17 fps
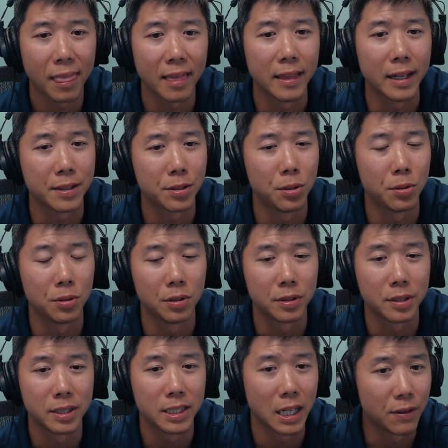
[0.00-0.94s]
that total
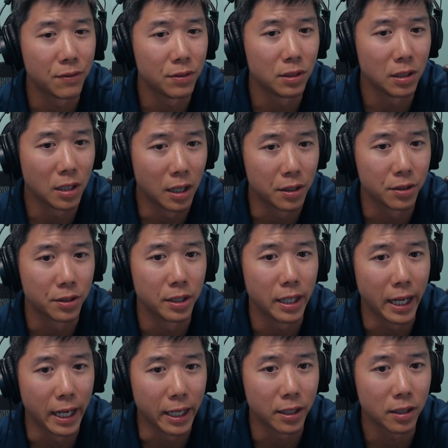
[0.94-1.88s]
several hundred
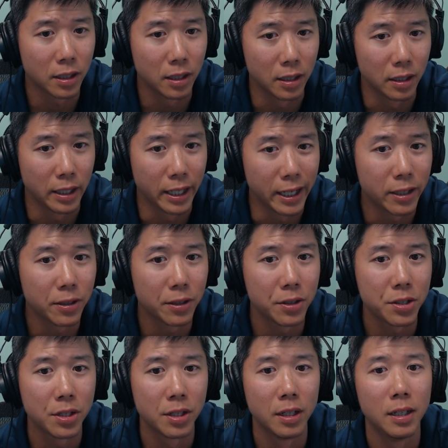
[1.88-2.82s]
ac uh,
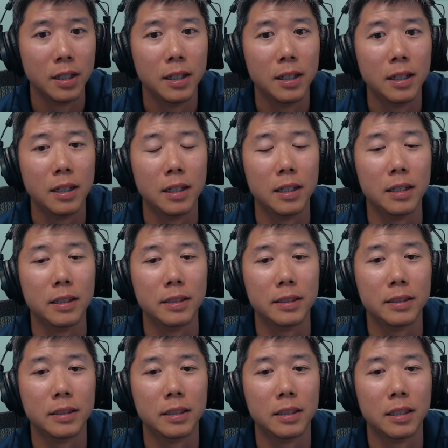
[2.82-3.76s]
acres, uh,
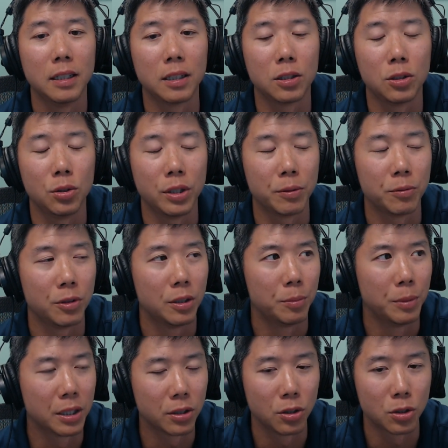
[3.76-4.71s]
including
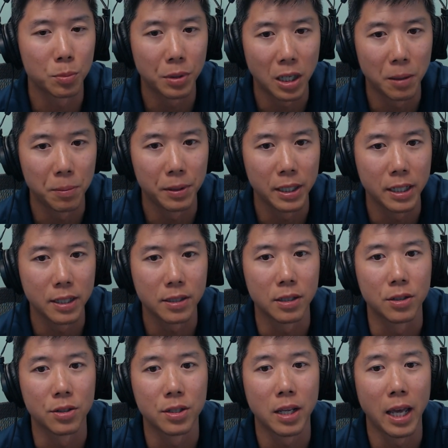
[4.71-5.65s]
among those properties,
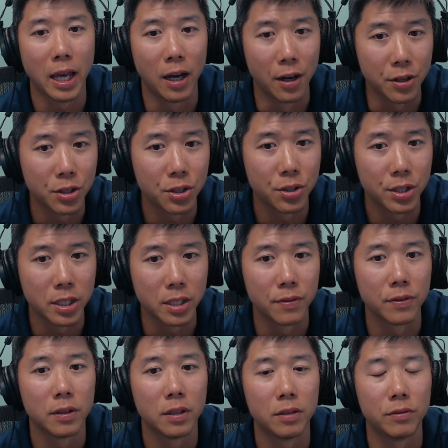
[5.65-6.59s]
there's hundreds
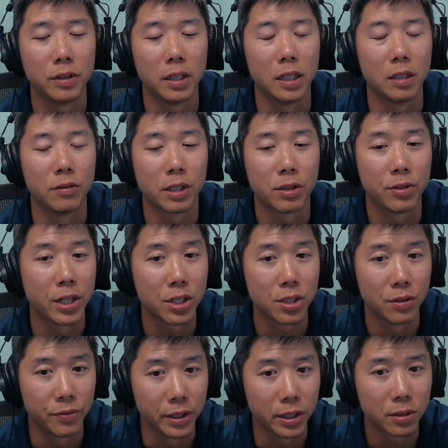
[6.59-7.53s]
of uh,
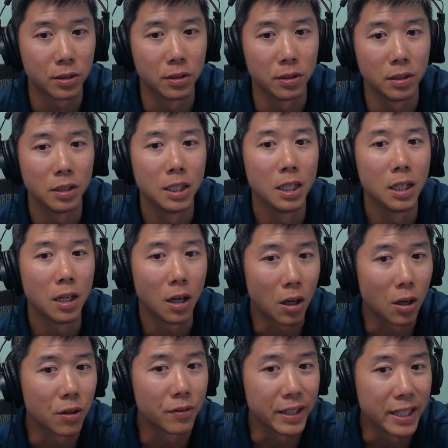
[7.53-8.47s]
recreational vehicle
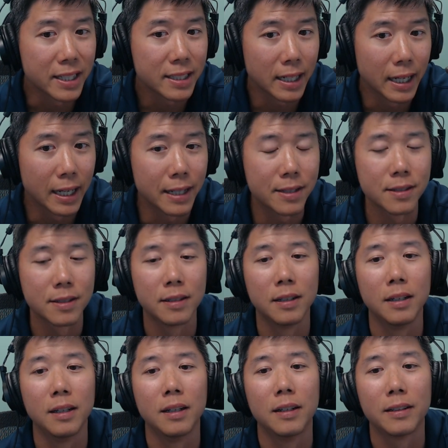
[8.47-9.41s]
RV sites,
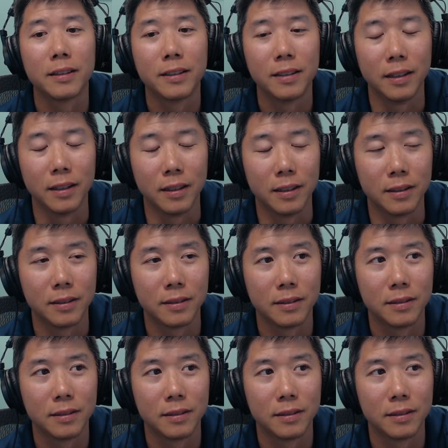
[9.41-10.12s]
uh,